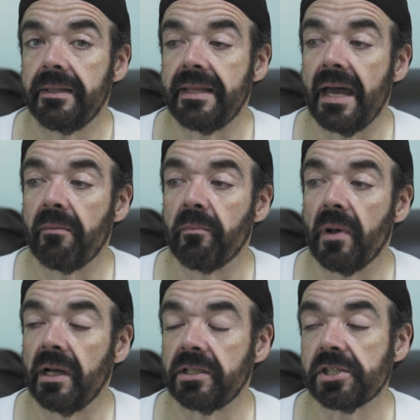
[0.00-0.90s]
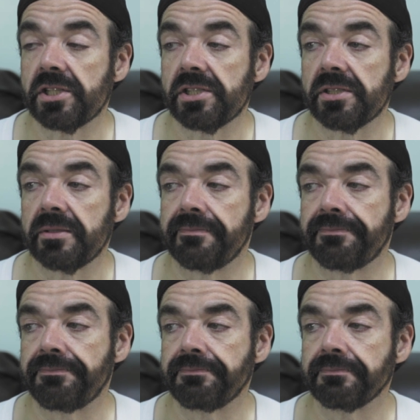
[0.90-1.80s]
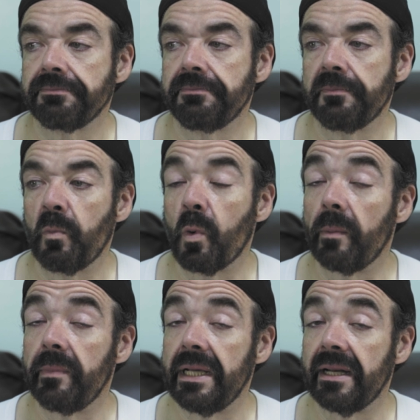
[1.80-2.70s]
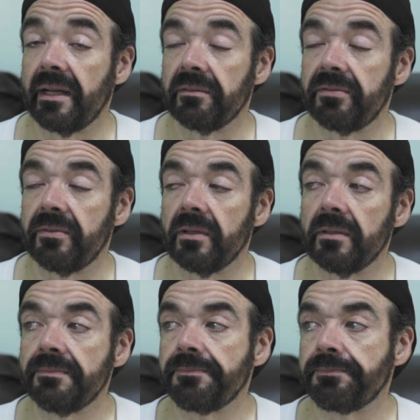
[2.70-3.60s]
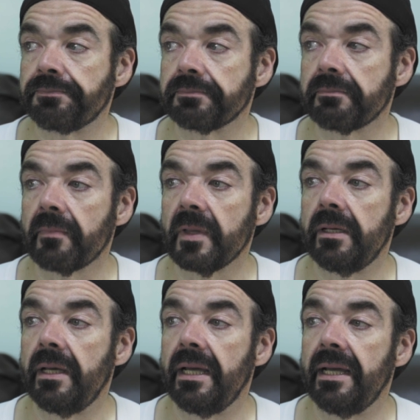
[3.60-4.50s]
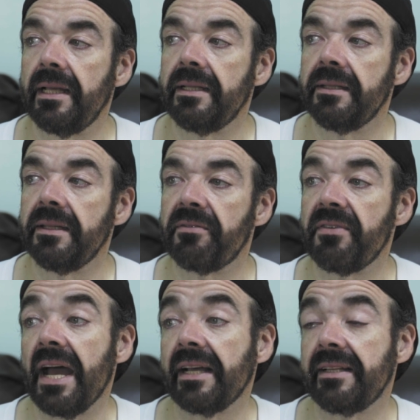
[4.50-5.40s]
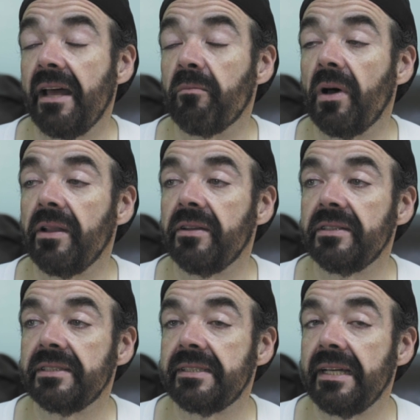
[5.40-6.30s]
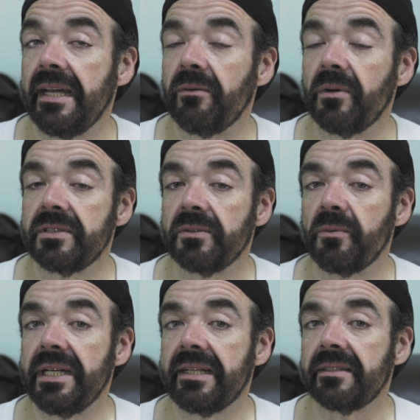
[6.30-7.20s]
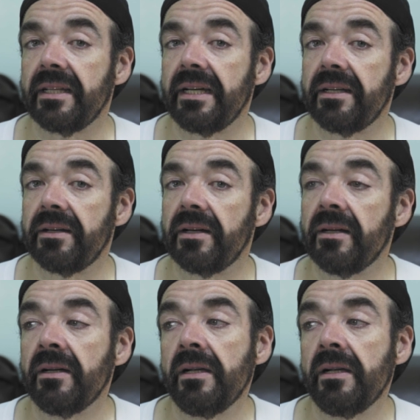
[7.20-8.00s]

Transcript: that much more meaningful. And the fact that Mother's Day was a week later